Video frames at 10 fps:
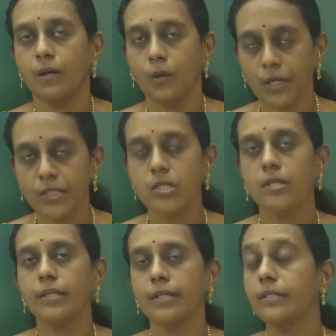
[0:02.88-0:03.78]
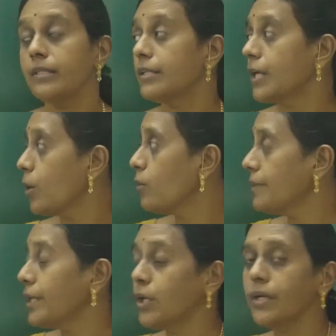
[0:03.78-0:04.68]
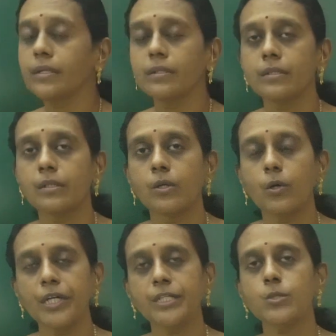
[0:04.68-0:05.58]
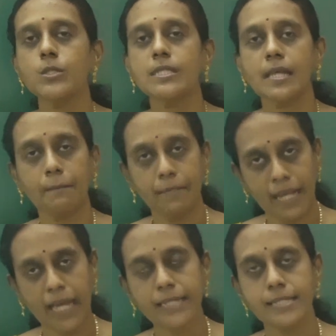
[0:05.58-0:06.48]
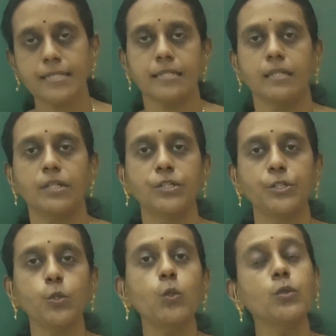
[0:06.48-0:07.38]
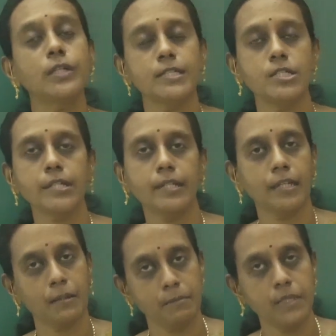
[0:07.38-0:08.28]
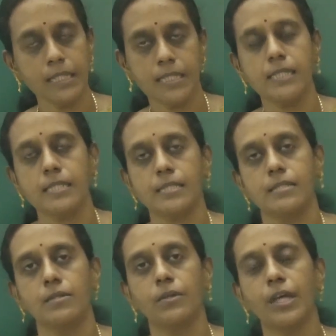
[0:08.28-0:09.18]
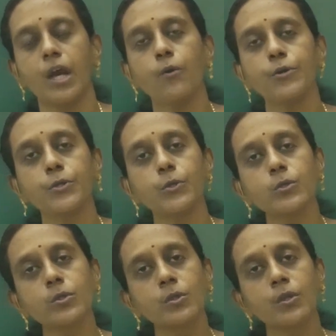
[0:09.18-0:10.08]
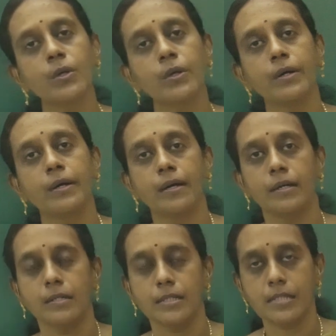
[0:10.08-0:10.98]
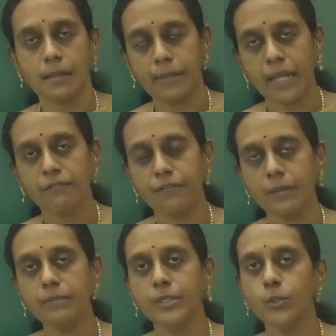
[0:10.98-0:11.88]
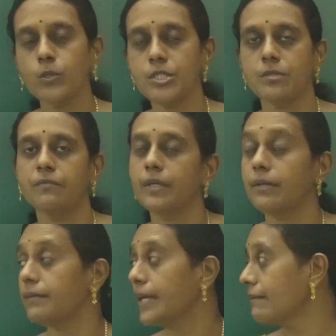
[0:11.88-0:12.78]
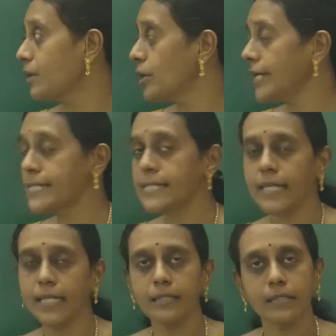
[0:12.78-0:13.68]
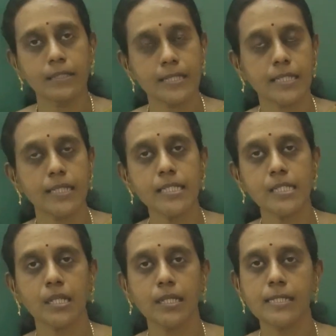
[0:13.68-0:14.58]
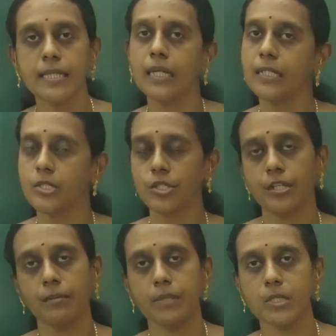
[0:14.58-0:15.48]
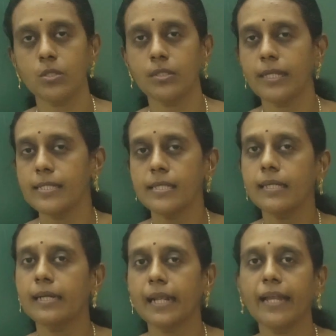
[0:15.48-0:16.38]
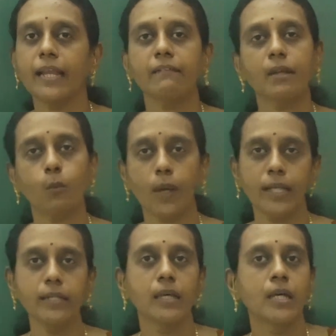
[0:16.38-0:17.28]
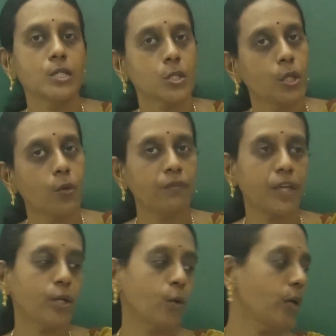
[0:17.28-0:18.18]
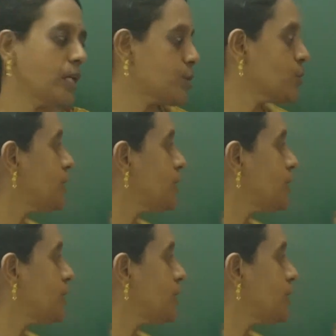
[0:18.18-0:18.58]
Okay children, now we are going to subtract two digit numbers. Okay, how to subtract from two digit? We have already seen, discussed single digit number. So that is the grade level 1. So now we are going to